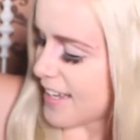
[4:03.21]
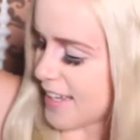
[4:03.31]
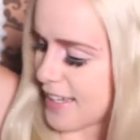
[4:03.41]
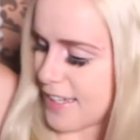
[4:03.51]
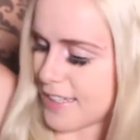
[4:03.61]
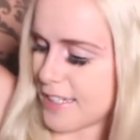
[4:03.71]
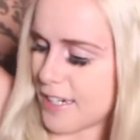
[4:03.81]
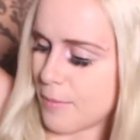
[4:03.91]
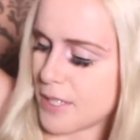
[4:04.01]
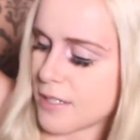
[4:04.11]
And
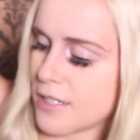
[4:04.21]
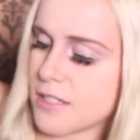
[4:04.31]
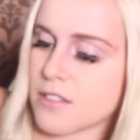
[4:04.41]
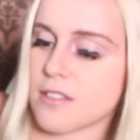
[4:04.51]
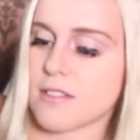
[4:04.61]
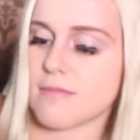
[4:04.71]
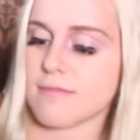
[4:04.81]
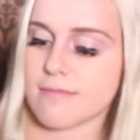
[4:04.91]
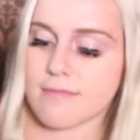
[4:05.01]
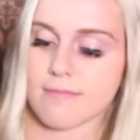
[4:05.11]
yeah, basically just,
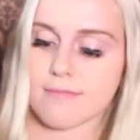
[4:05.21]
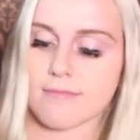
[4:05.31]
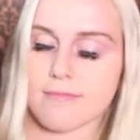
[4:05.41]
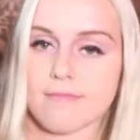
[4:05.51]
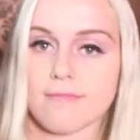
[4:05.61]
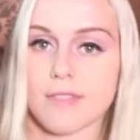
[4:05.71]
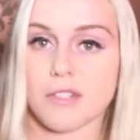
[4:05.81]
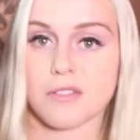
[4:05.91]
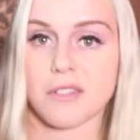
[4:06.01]
there's